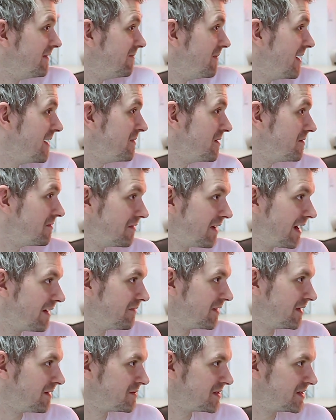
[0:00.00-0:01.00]
Maybe we'll
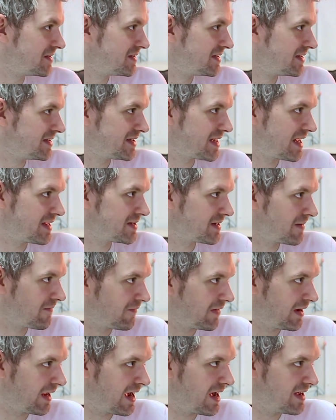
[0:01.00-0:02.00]
have the option to set
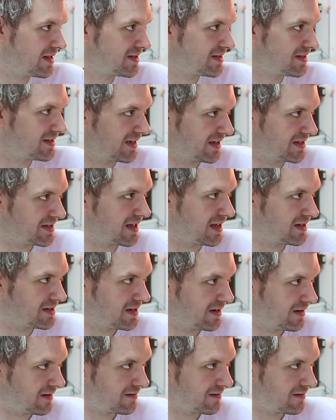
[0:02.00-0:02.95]
something as a static.